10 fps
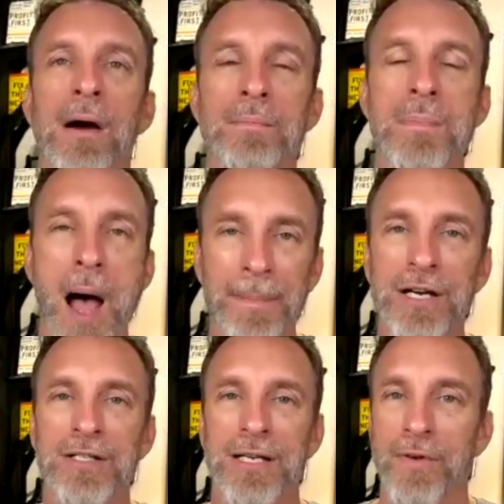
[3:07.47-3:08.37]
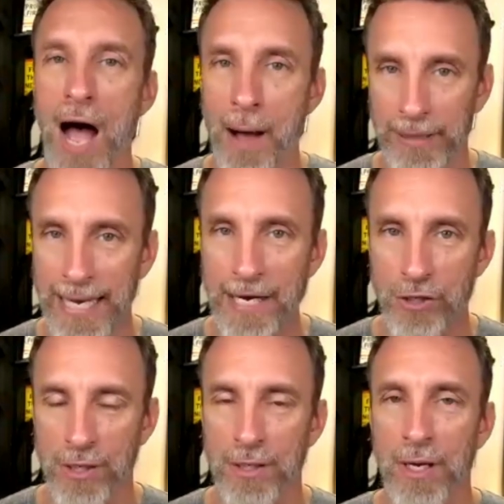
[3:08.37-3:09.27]
not because of
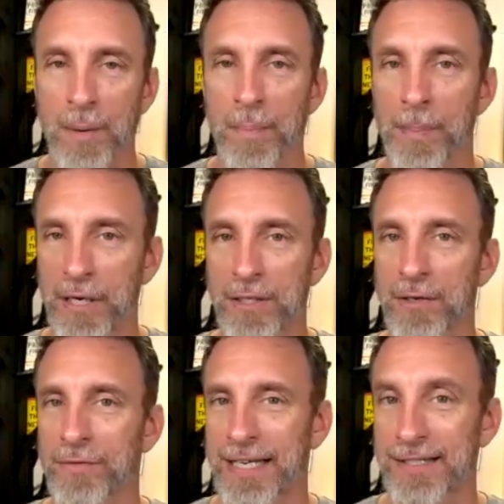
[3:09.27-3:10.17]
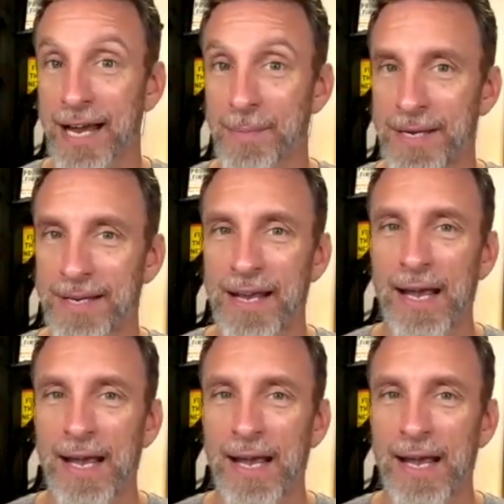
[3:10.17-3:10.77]
obligation, but because of excitement,